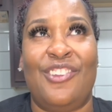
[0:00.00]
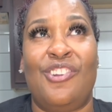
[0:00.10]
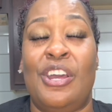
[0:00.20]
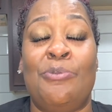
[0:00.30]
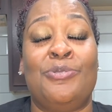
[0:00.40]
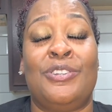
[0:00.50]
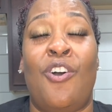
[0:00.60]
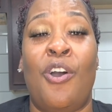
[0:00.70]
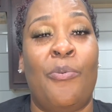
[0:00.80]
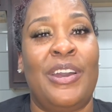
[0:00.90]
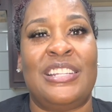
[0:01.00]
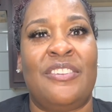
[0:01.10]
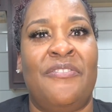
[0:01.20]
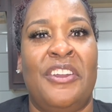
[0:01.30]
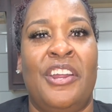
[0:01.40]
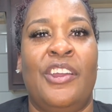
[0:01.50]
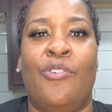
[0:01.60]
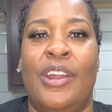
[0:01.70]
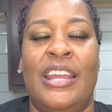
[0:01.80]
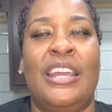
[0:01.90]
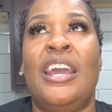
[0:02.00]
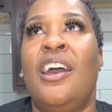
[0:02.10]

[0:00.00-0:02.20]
You know, he was always a great